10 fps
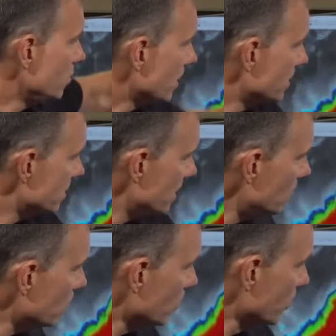you can
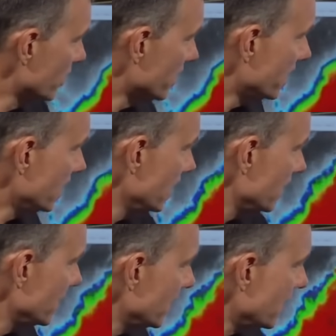see where we're going to
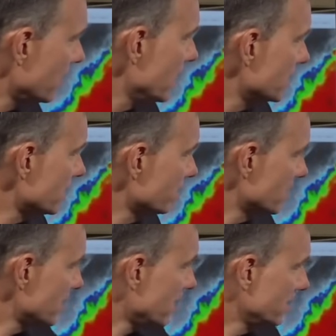clip the areas of
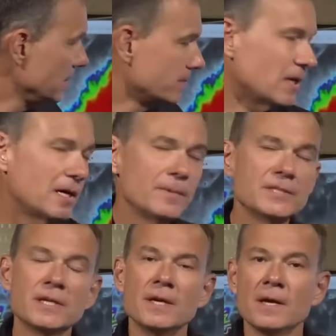the southeast
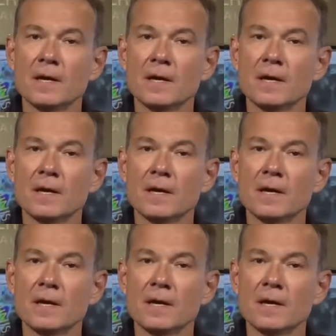Bahamas